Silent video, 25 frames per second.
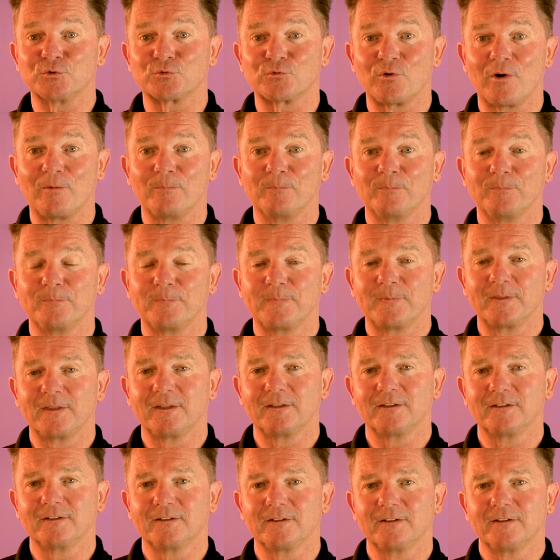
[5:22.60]
from.
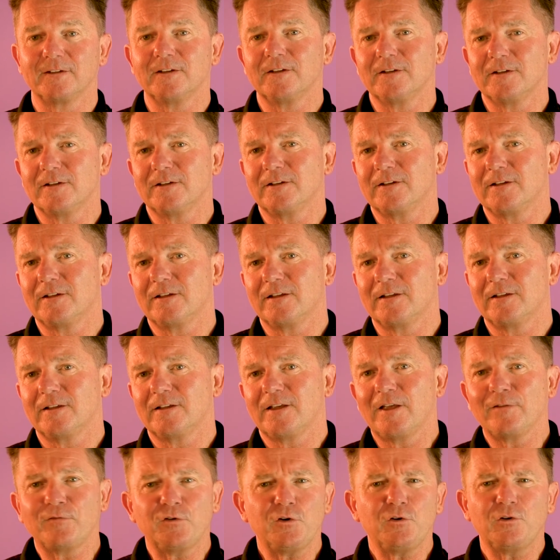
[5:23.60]

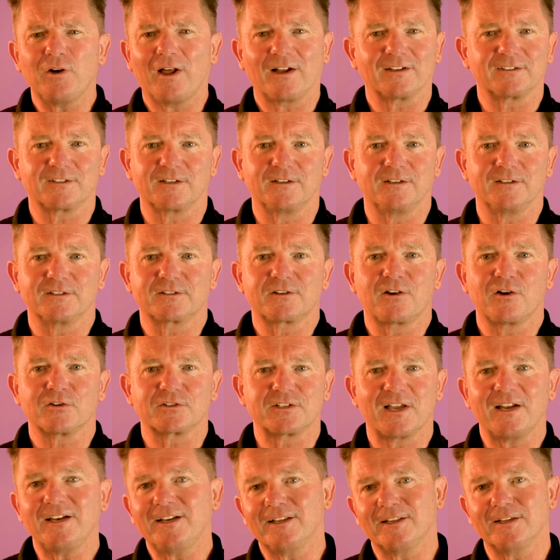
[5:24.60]
If you'd like to discuss
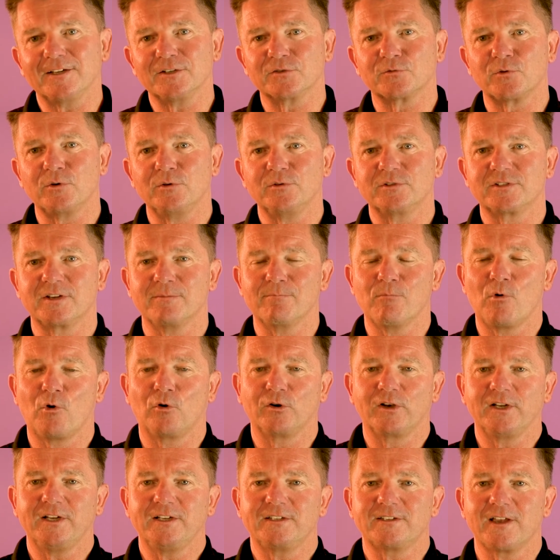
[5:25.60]
any of these routes in more
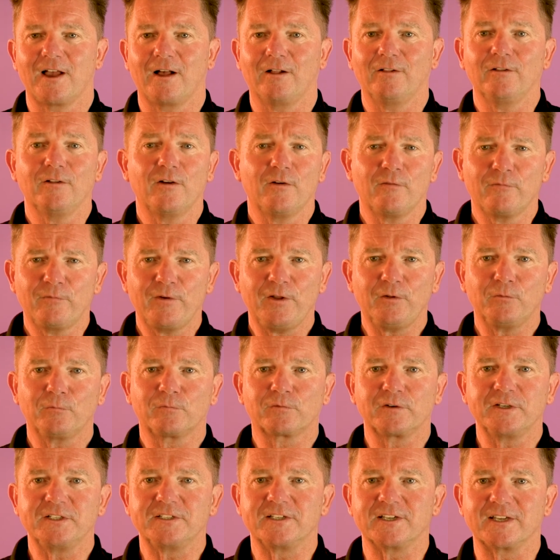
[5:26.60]
detail, feel
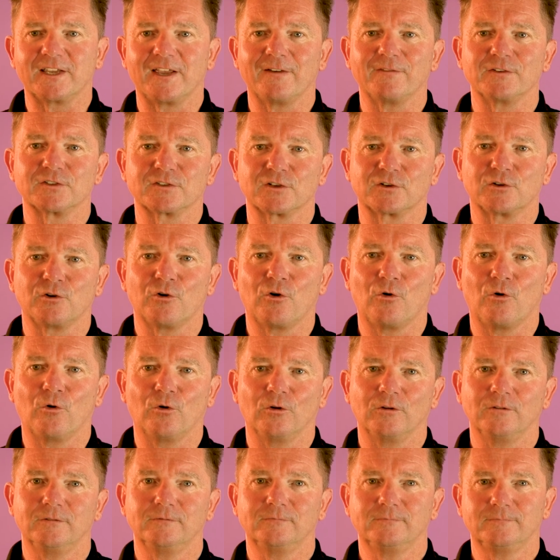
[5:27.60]
free to give us a call.
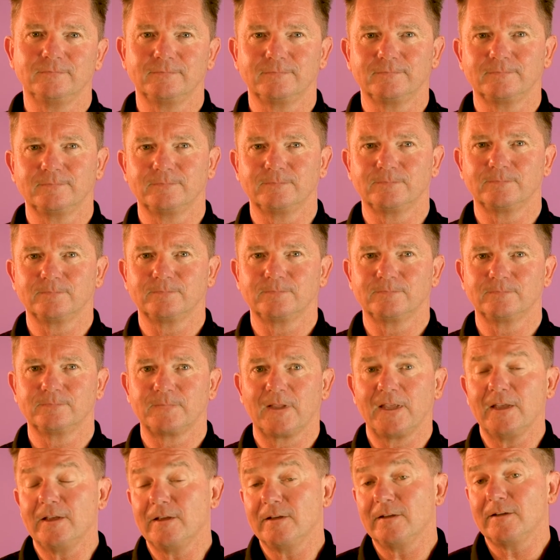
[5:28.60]

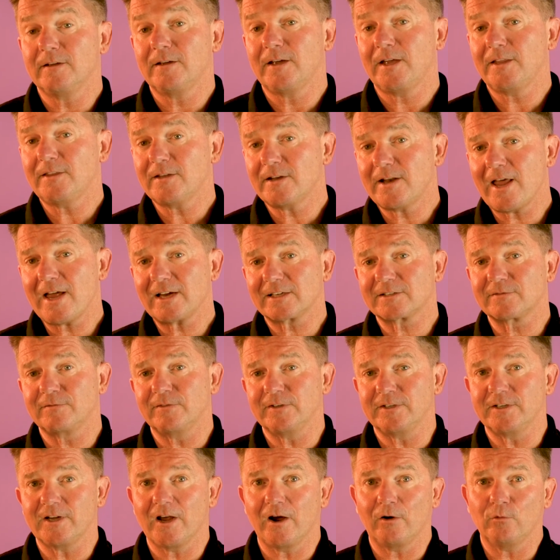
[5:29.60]
In the next
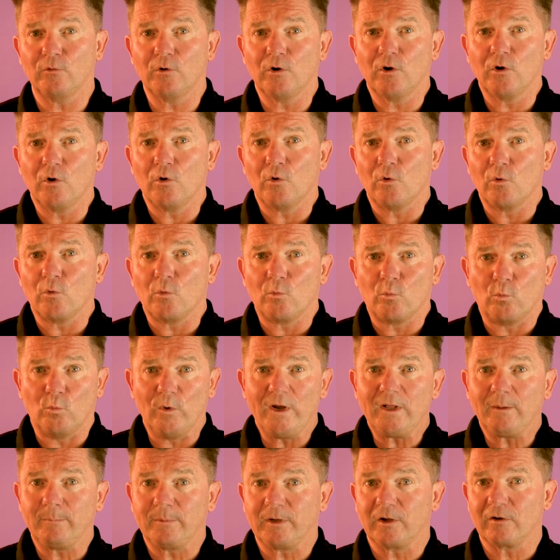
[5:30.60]
video,
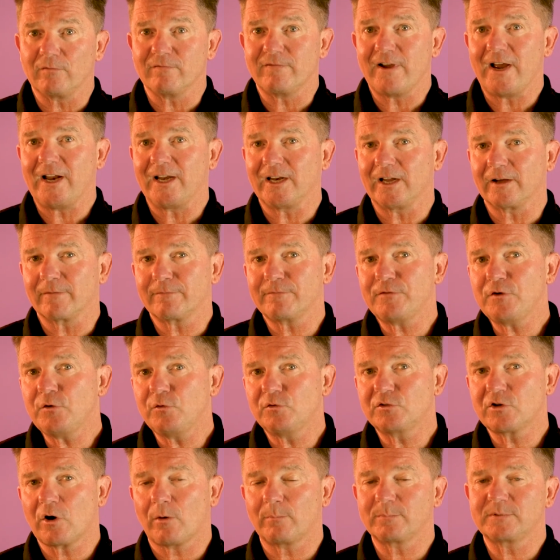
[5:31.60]
we'll be unveiling a few
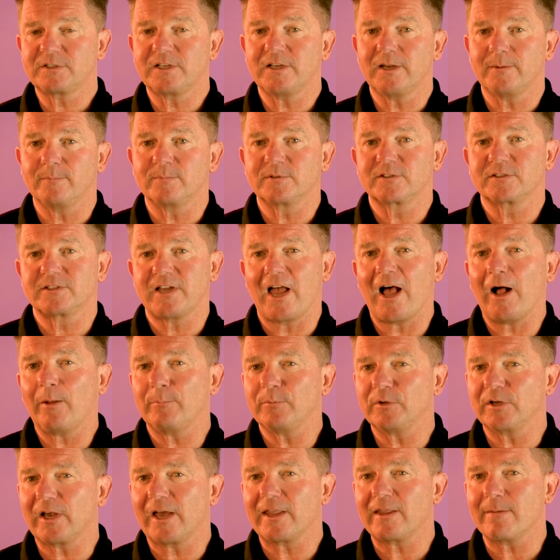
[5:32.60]
top tips to help
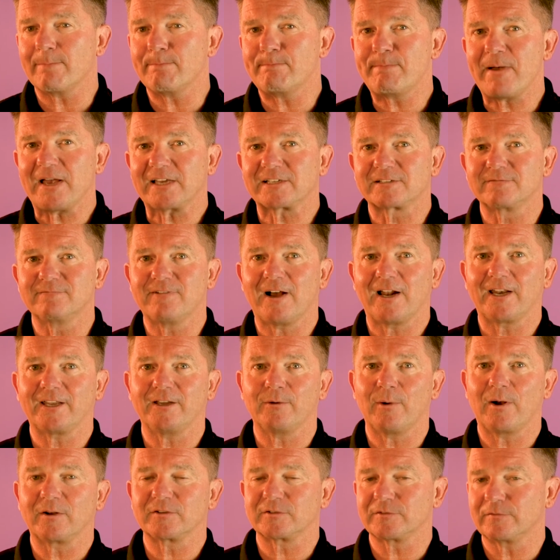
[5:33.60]
you get the best
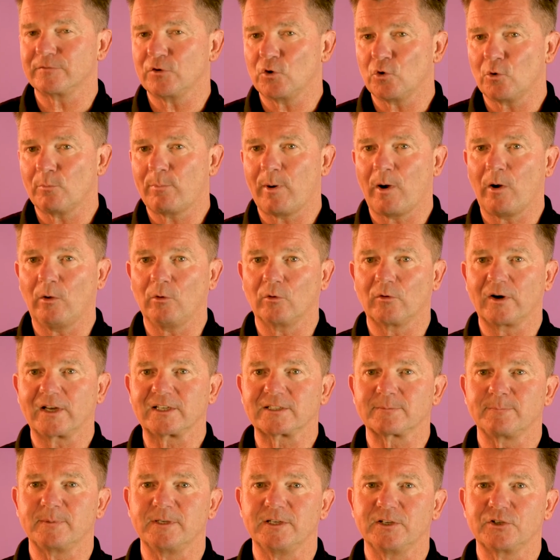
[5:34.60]
value out of your polar
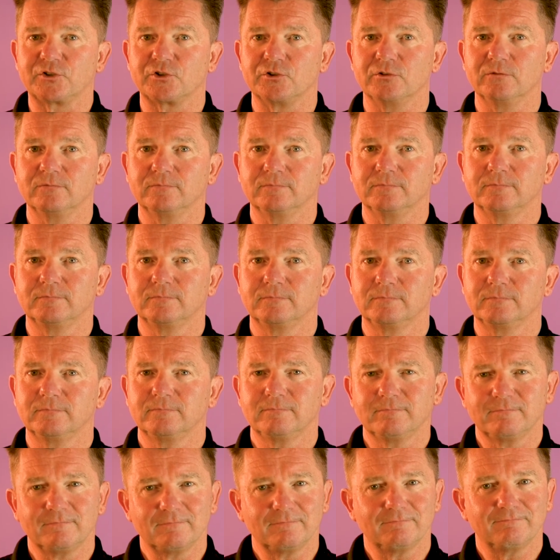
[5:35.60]
expedition.
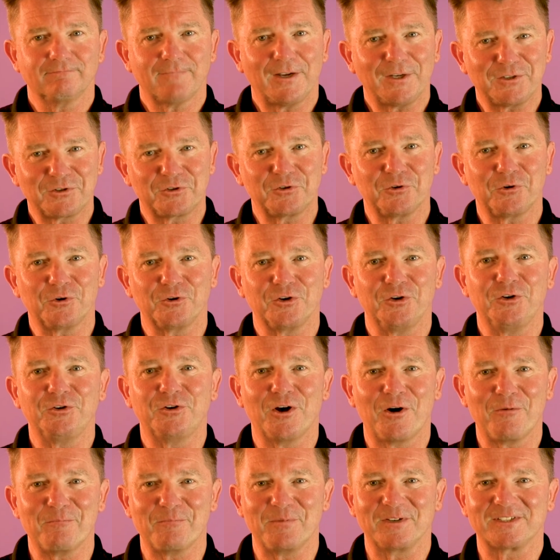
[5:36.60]
Make sure you
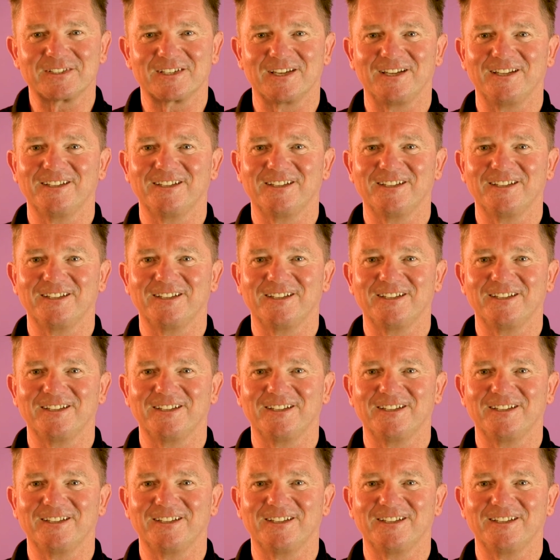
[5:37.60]
don't miss